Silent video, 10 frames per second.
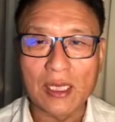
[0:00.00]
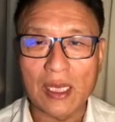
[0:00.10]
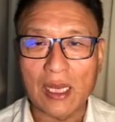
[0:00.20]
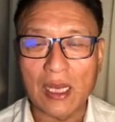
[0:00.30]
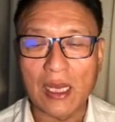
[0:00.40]
Uh,
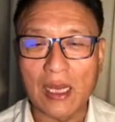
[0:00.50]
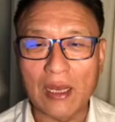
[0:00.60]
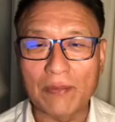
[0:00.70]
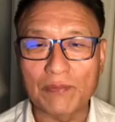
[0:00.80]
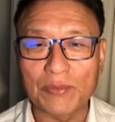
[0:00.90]

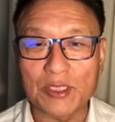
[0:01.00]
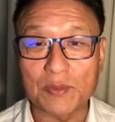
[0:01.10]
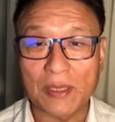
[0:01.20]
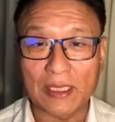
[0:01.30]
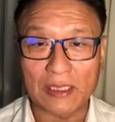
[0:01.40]
I'm
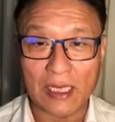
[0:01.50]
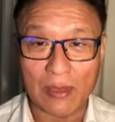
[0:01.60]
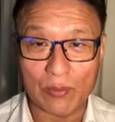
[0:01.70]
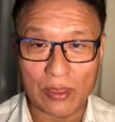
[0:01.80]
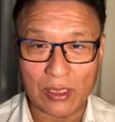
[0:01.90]
spending
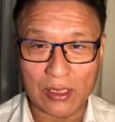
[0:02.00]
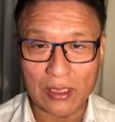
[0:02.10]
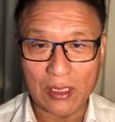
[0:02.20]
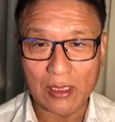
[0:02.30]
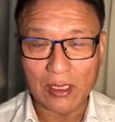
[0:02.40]
time with
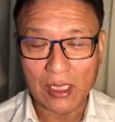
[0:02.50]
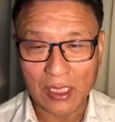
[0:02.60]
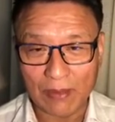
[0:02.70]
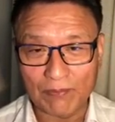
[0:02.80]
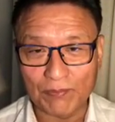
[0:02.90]

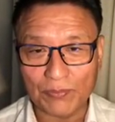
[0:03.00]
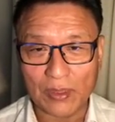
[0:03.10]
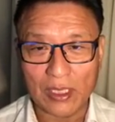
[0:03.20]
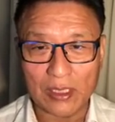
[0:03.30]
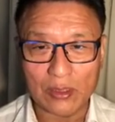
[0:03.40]
him,
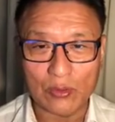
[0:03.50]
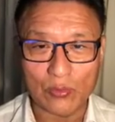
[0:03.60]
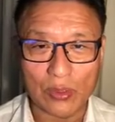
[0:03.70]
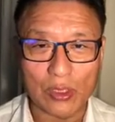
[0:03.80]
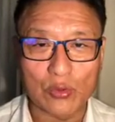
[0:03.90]
and
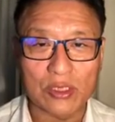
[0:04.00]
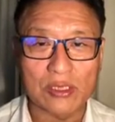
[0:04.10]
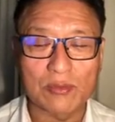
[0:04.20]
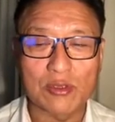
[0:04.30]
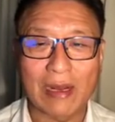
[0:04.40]
we are doing
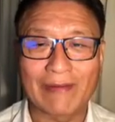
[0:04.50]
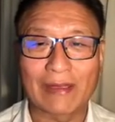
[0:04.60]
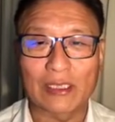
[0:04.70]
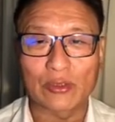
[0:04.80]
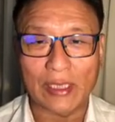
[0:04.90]
some
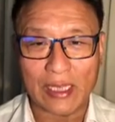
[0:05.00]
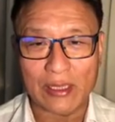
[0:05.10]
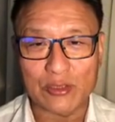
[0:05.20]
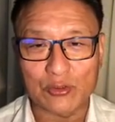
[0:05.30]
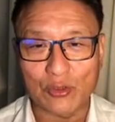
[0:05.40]
traveling
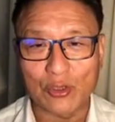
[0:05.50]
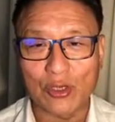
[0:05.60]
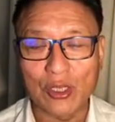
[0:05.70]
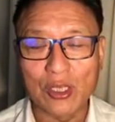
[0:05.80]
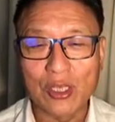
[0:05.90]
together. So,
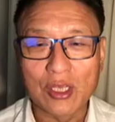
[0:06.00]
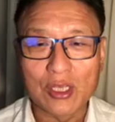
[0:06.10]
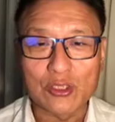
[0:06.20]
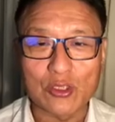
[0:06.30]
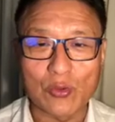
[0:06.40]

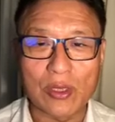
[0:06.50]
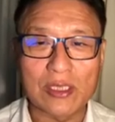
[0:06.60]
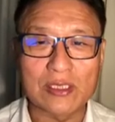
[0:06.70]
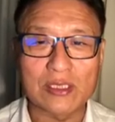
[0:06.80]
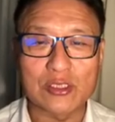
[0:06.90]
so when
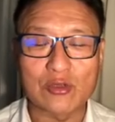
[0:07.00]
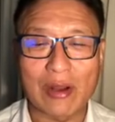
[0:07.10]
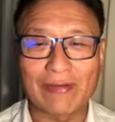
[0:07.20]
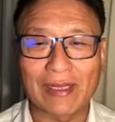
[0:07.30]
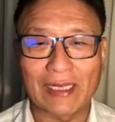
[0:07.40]

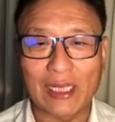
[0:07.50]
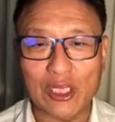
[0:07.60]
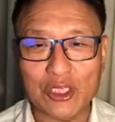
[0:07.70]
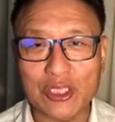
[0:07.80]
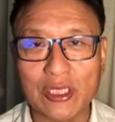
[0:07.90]
traveling in
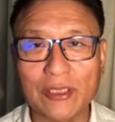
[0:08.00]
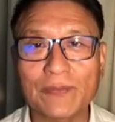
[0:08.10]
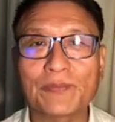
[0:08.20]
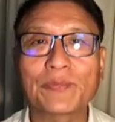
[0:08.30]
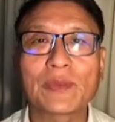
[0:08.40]
Asia.
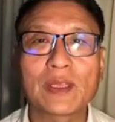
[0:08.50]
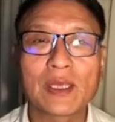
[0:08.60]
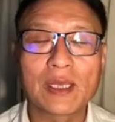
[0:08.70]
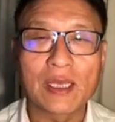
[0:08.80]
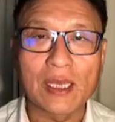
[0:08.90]

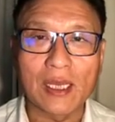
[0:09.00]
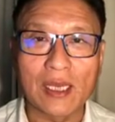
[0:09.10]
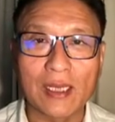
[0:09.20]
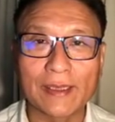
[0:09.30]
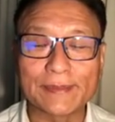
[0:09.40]

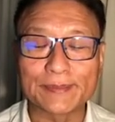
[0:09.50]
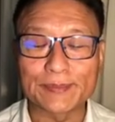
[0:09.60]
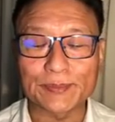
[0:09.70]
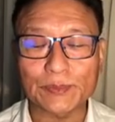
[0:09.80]
Um,